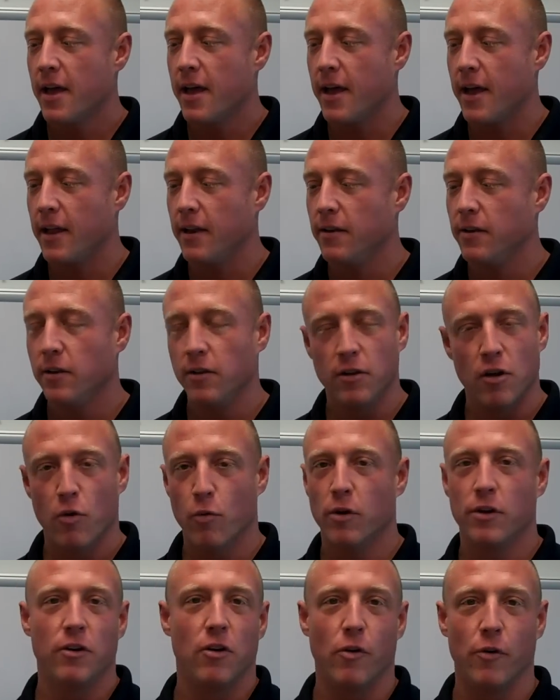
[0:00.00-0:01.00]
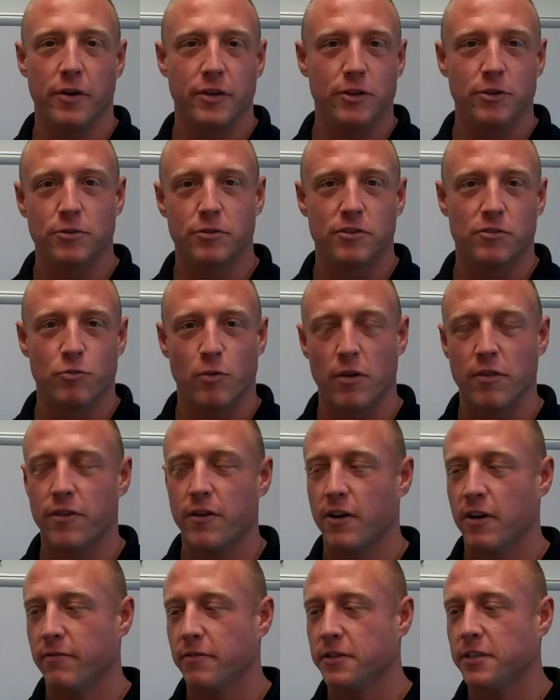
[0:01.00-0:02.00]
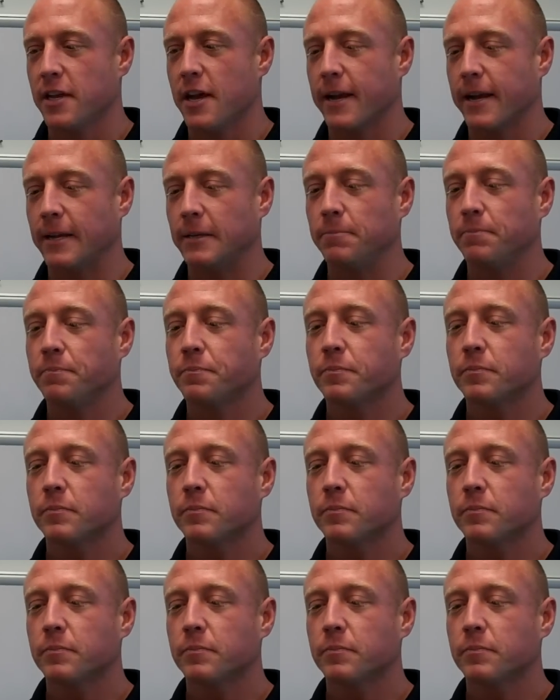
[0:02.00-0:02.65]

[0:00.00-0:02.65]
and no one only uses 1/3 of a second.